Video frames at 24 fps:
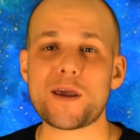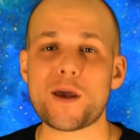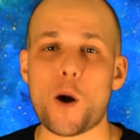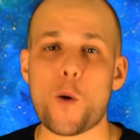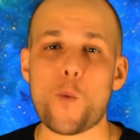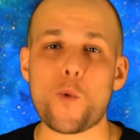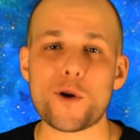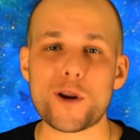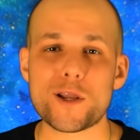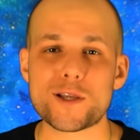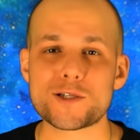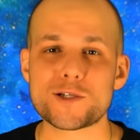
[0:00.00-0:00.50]

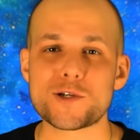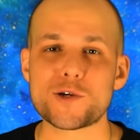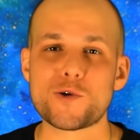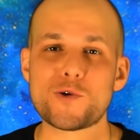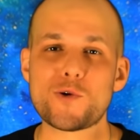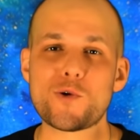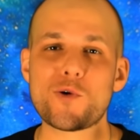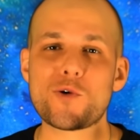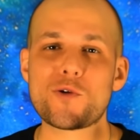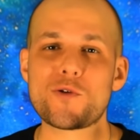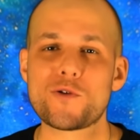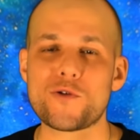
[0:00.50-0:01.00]
wanted
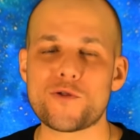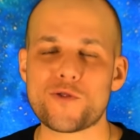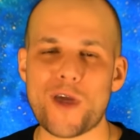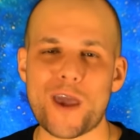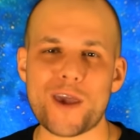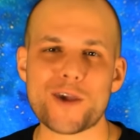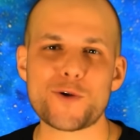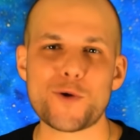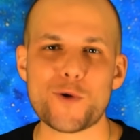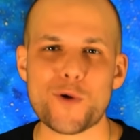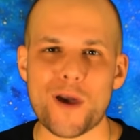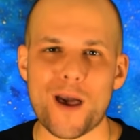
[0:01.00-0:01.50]
to
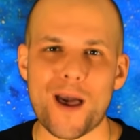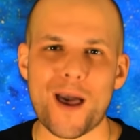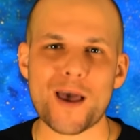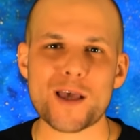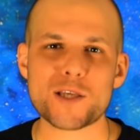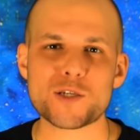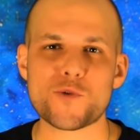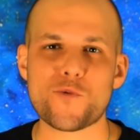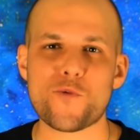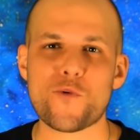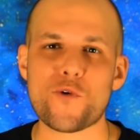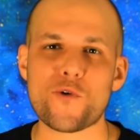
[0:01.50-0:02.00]
thank you
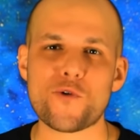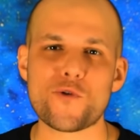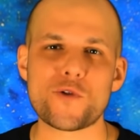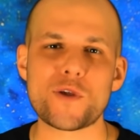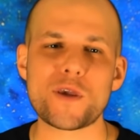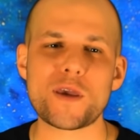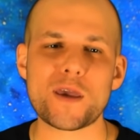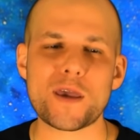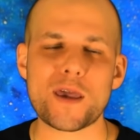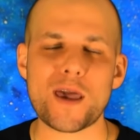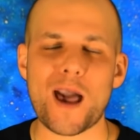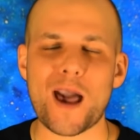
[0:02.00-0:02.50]
guys for
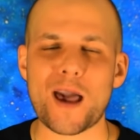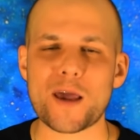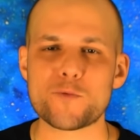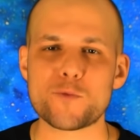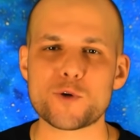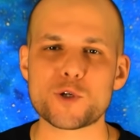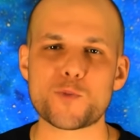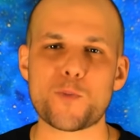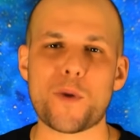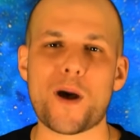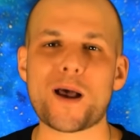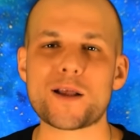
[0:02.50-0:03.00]
the kind
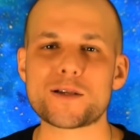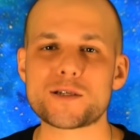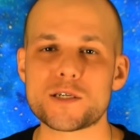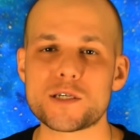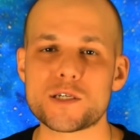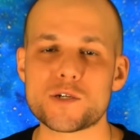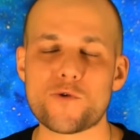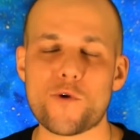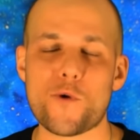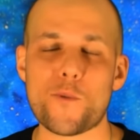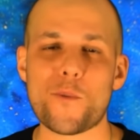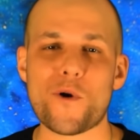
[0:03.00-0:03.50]

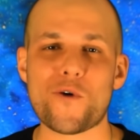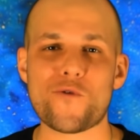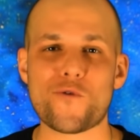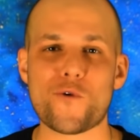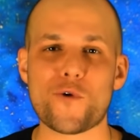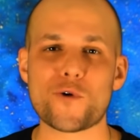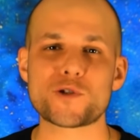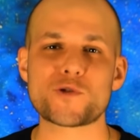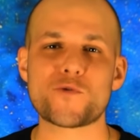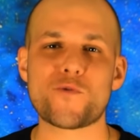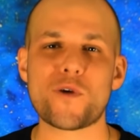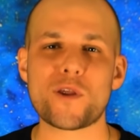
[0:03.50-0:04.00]
responses from my
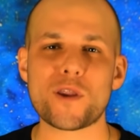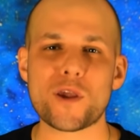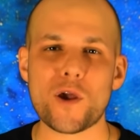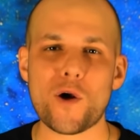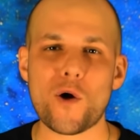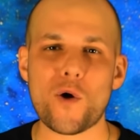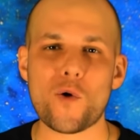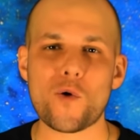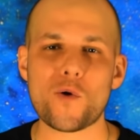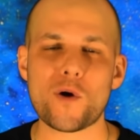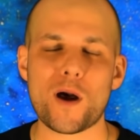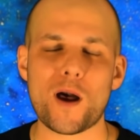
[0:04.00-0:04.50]
first
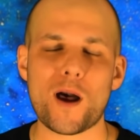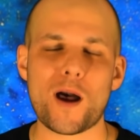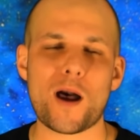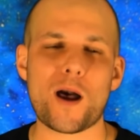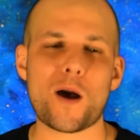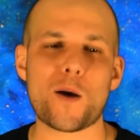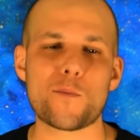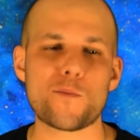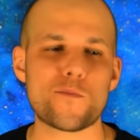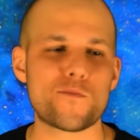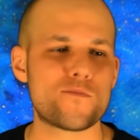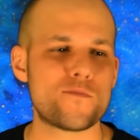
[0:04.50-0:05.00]
video.
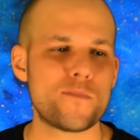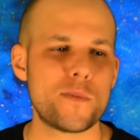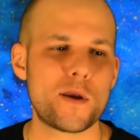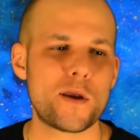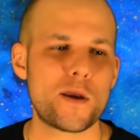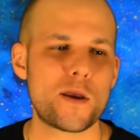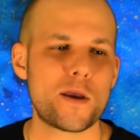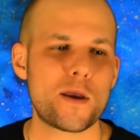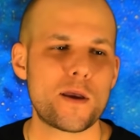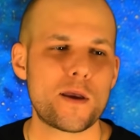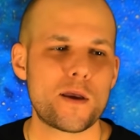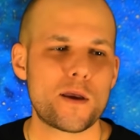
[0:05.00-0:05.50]
Um,
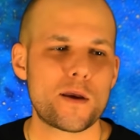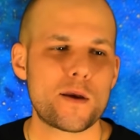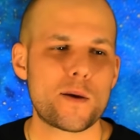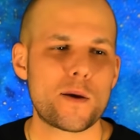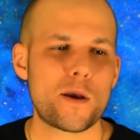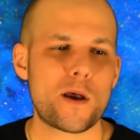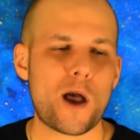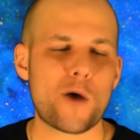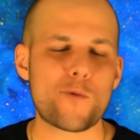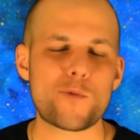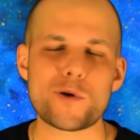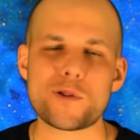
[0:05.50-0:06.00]

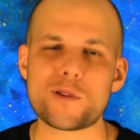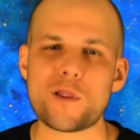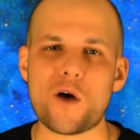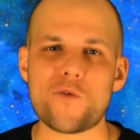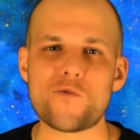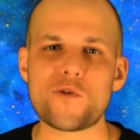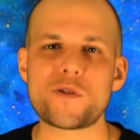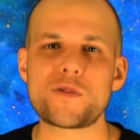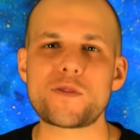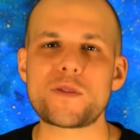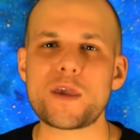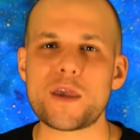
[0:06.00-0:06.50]
I've been
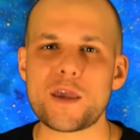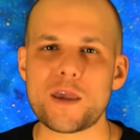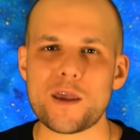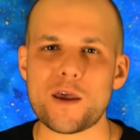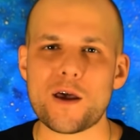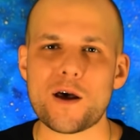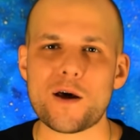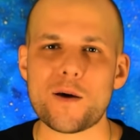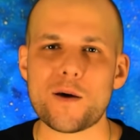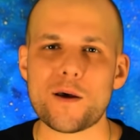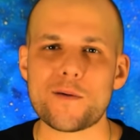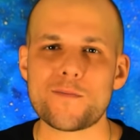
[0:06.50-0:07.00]
loving the
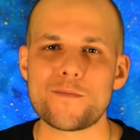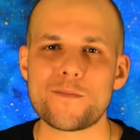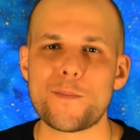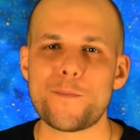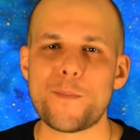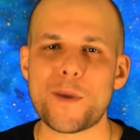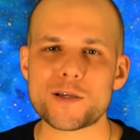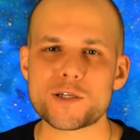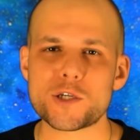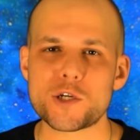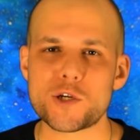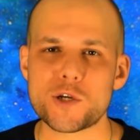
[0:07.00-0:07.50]
uh,
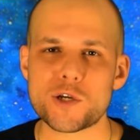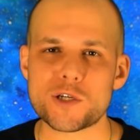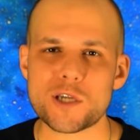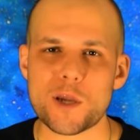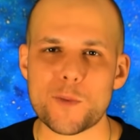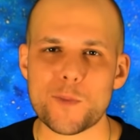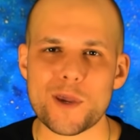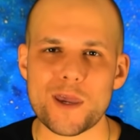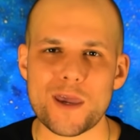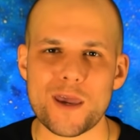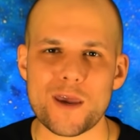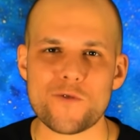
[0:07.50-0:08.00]
messages I've
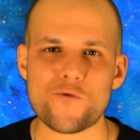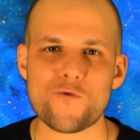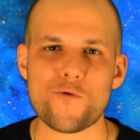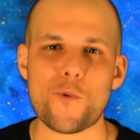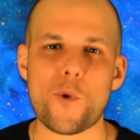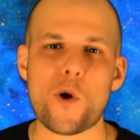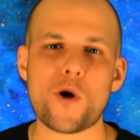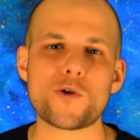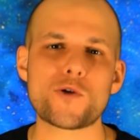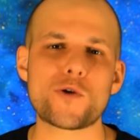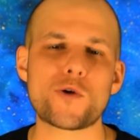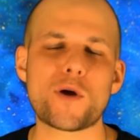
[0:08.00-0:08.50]
been getting from
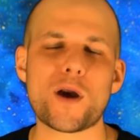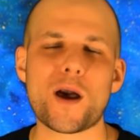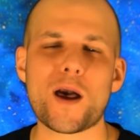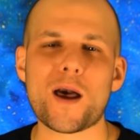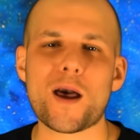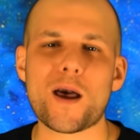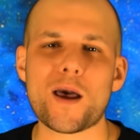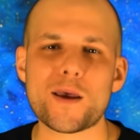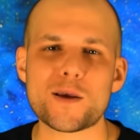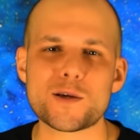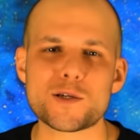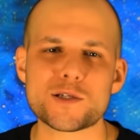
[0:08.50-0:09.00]
all you
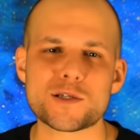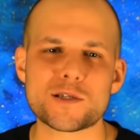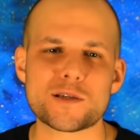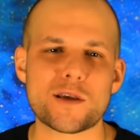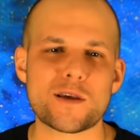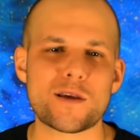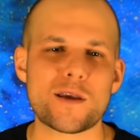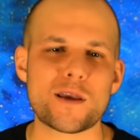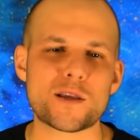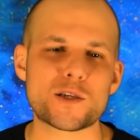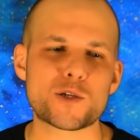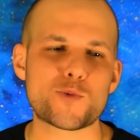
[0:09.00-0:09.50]
guys.
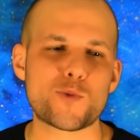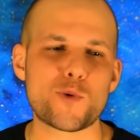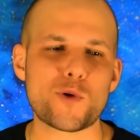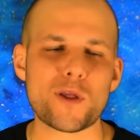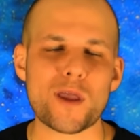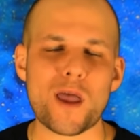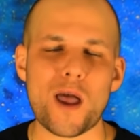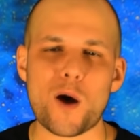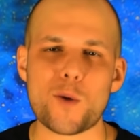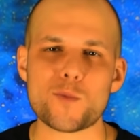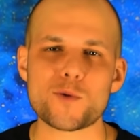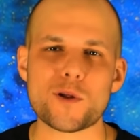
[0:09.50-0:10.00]
It's really
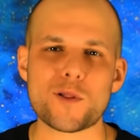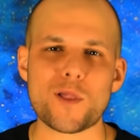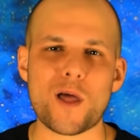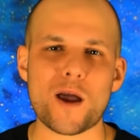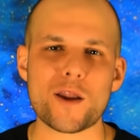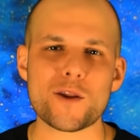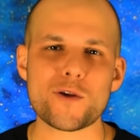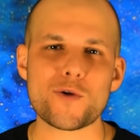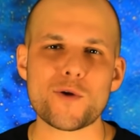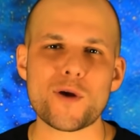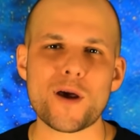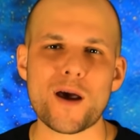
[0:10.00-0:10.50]
helped a lot
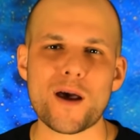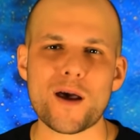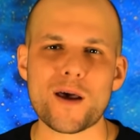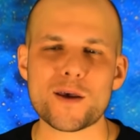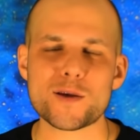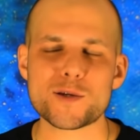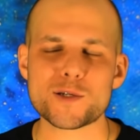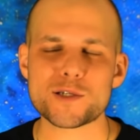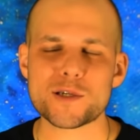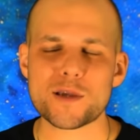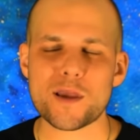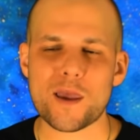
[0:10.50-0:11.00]
of you
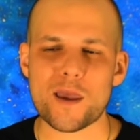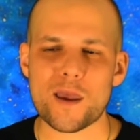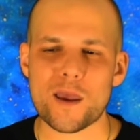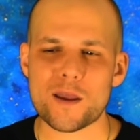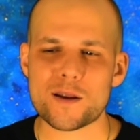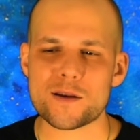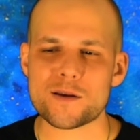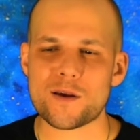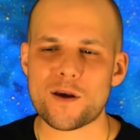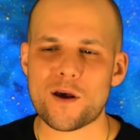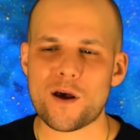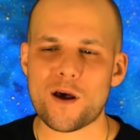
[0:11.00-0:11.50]
guys.
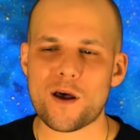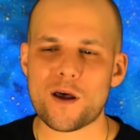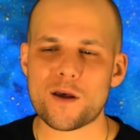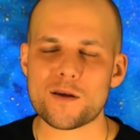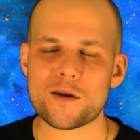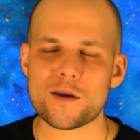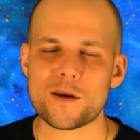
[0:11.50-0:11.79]
And uh,